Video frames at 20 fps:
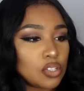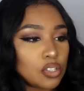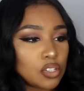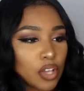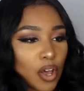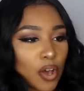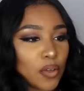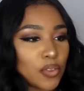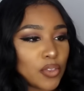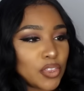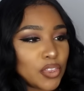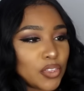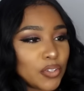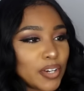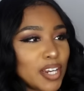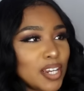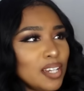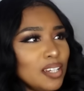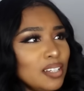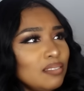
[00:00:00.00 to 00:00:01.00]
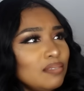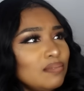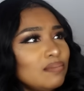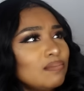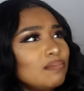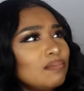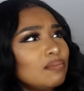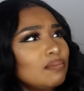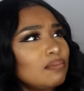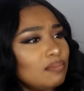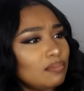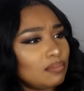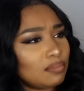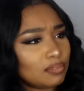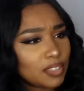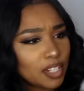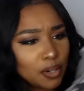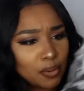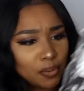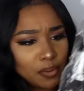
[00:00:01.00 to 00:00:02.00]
So the three, So